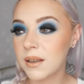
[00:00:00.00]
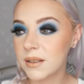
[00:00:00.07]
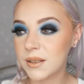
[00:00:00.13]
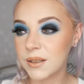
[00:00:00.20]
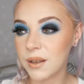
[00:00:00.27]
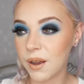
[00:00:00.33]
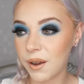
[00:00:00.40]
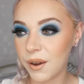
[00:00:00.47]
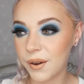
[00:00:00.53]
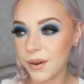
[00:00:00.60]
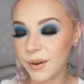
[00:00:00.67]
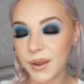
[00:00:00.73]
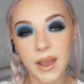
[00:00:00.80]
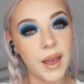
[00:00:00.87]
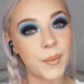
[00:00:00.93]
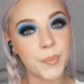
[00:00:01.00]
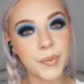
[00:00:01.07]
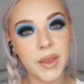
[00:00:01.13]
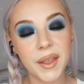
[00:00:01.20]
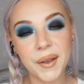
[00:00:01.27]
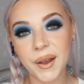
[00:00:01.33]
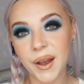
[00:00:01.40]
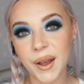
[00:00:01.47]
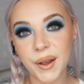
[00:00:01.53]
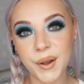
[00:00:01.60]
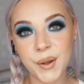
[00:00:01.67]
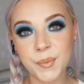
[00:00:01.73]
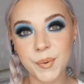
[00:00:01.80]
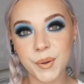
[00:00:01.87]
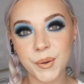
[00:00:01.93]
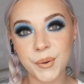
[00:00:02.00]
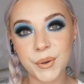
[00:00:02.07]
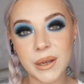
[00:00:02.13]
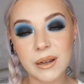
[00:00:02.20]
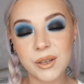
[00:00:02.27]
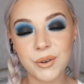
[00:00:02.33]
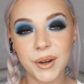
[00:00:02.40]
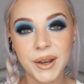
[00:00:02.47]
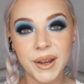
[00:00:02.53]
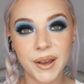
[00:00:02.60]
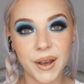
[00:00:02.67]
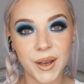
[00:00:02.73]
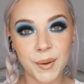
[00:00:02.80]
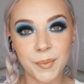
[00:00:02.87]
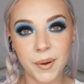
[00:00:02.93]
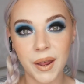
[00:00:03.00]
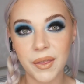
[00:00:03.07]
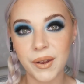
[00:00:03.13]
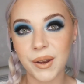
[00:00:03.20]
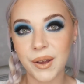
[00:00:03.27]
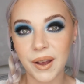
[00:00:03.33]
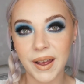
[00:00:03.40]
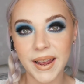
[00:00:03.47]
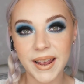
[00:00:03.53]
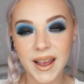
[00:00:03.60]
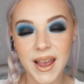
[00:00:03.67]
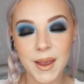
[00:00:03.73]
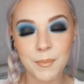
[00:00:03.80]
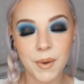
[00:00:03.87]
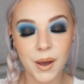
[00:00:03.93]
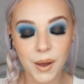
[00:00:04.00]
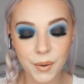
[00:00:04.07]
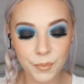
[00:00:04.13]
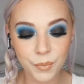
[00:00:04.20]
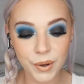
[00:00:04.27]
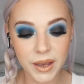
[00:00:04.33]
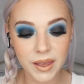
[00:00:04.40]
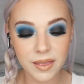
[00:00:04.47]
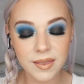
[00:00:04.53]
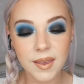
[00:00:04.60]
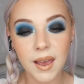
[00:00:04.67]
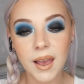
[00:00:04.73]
So yeah, I hope you enjoyed it. I hope you like the look I came up with.